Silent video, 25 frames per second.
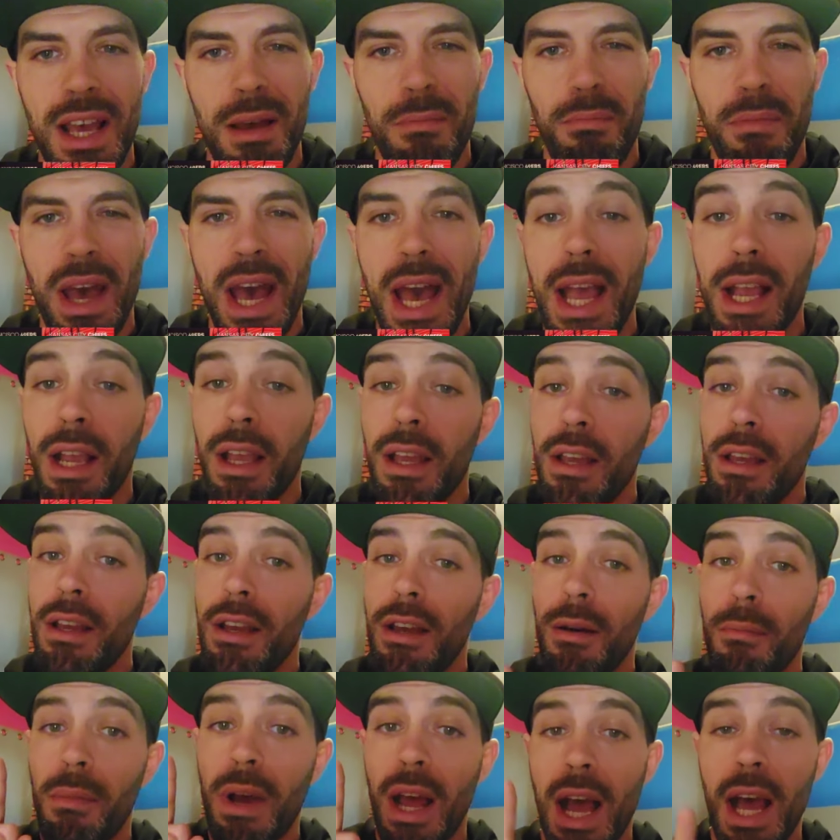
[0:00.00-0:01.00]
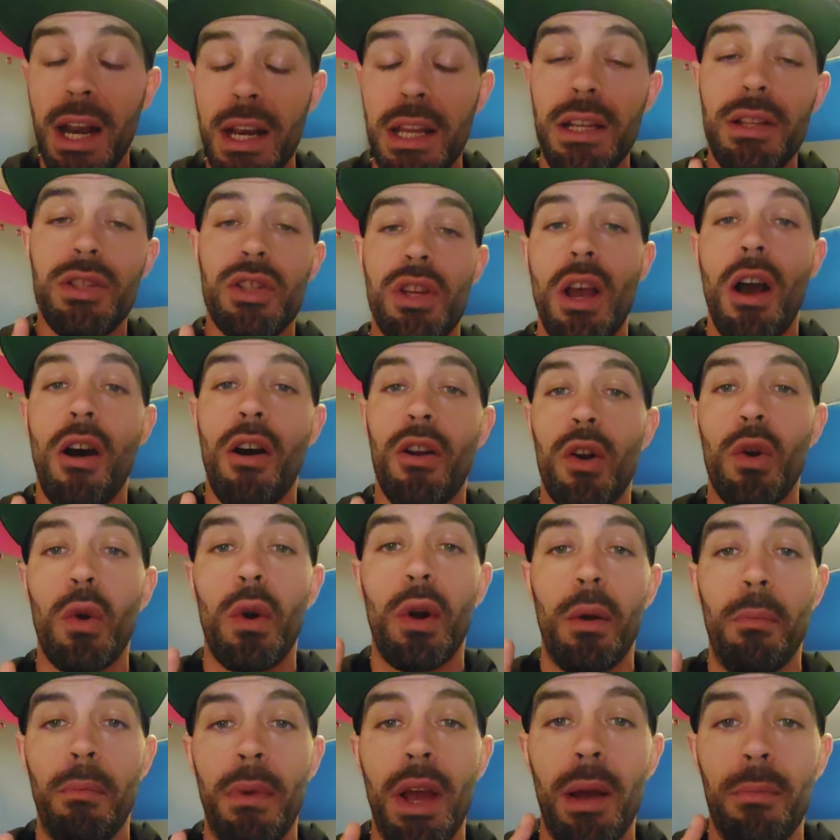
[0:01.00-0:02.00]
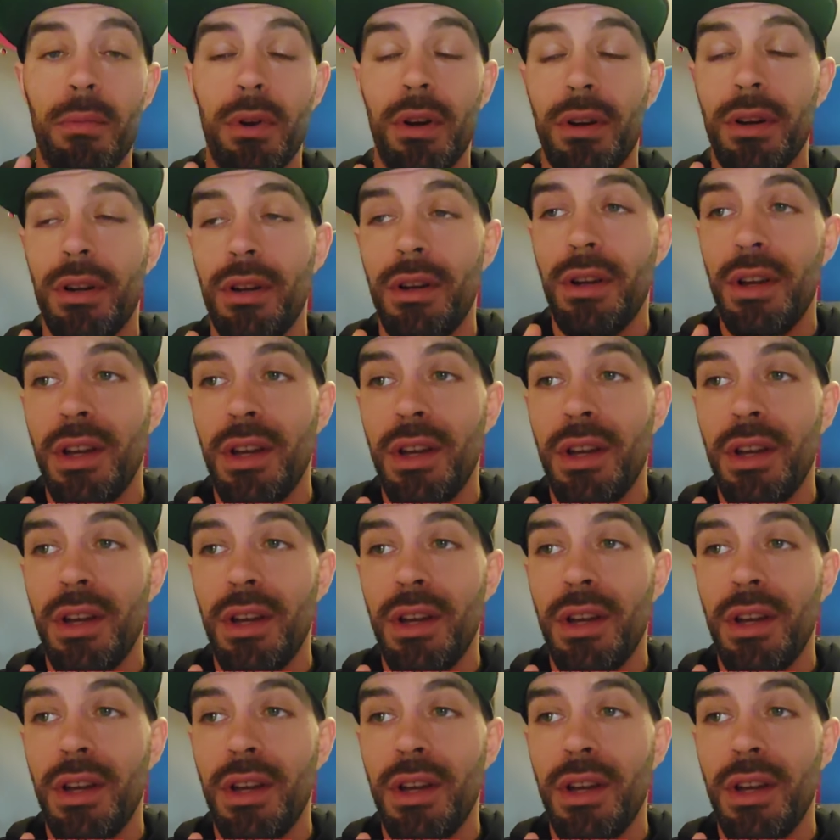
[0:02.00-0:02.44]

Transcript: back, but I need y'all to remember,